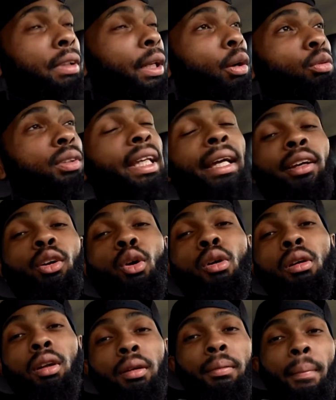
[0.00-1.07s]
second
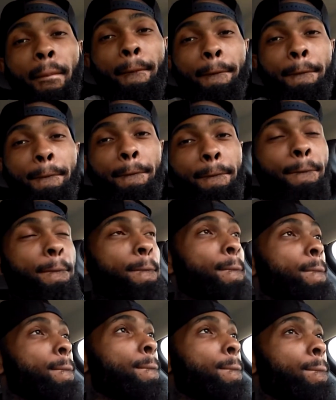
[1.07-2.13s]
quarter
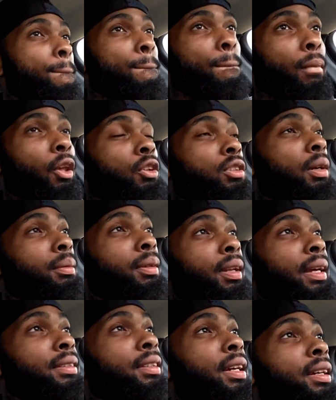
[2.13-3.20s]
or something
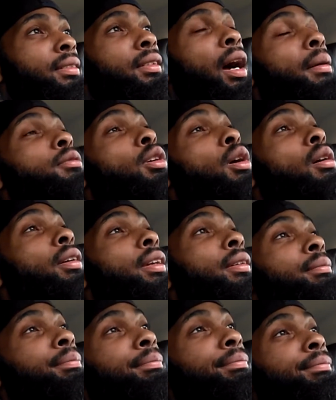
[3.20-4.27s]
like that. I'm talking
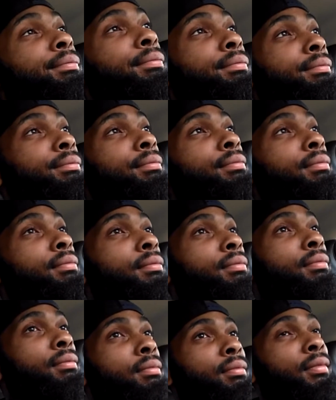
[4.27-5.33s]

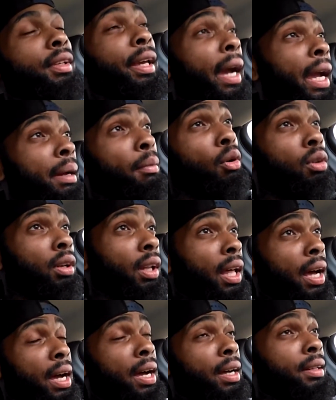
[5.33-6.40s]
game on the
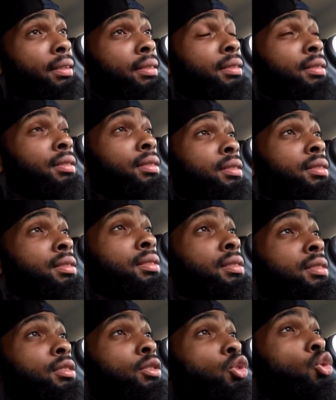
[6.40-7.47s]
line,
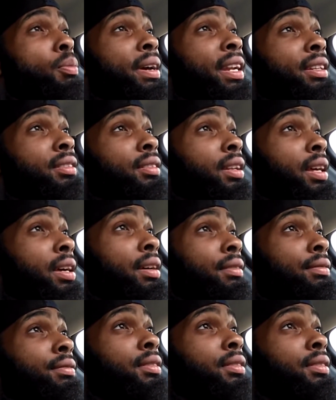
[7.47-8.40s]
2 minutes left,